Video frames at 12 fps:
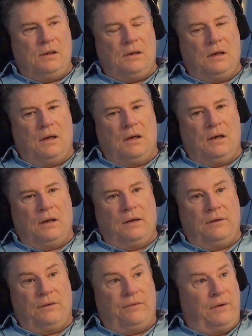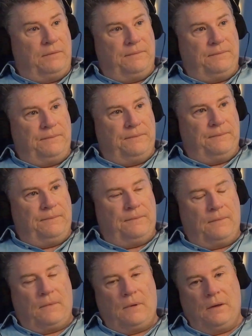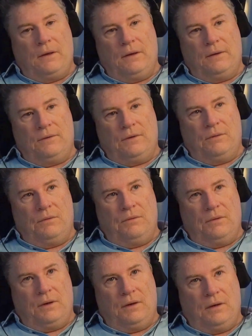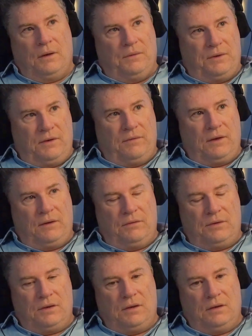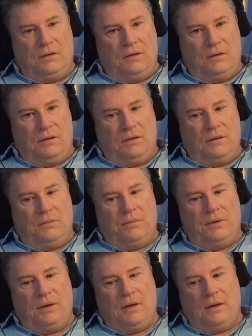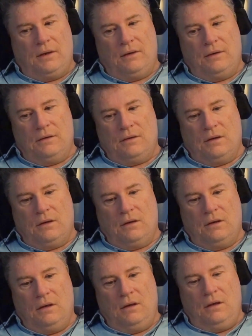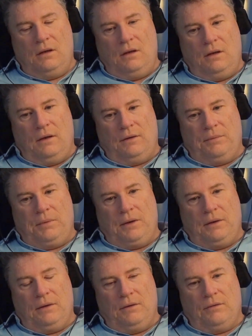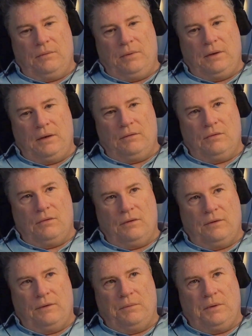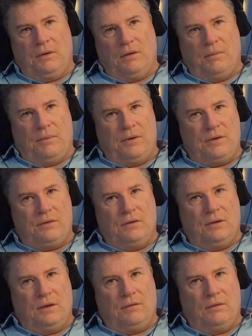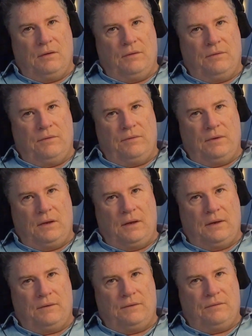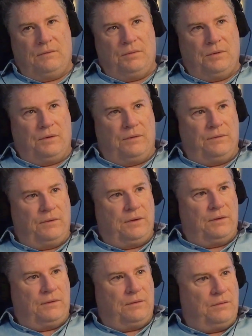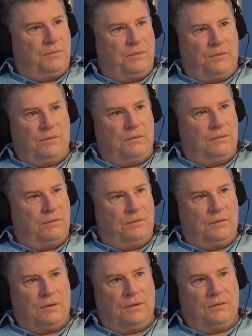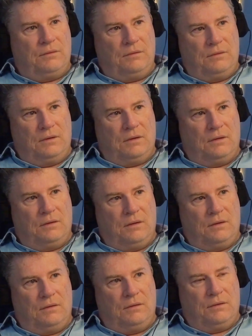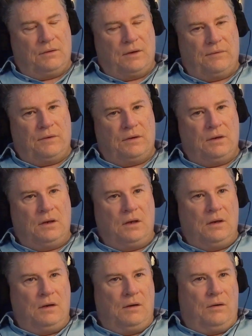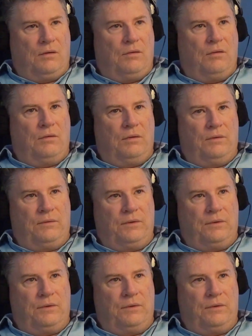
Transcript: And I says, fine. So I was given equity in the company, and it's been, the European headquarters has been operational here in Longford for the last 12 years or more, you know, and looks after all of the